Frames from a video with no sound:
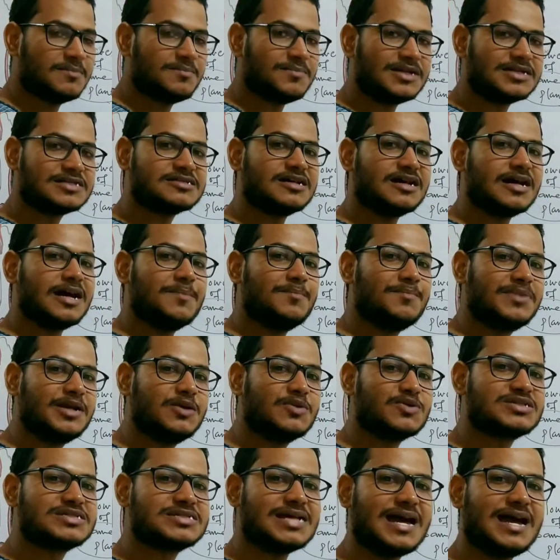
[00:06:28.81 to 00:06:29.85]
means the
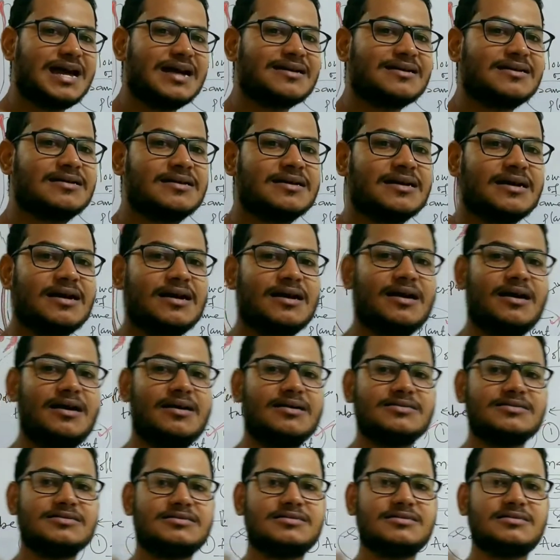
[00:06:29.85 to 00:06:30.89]
embryo sac
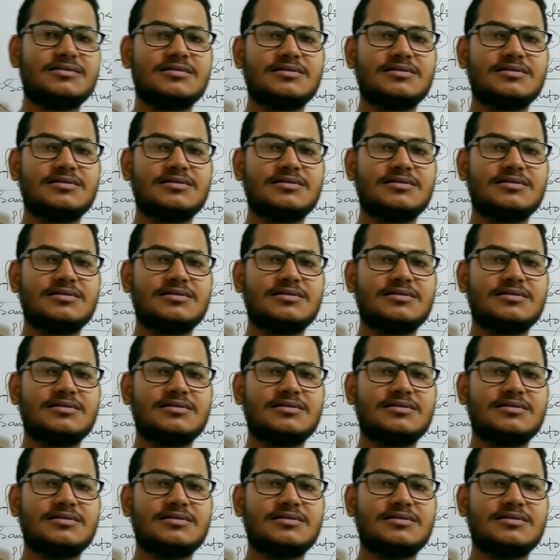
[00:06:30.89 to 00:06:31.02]
and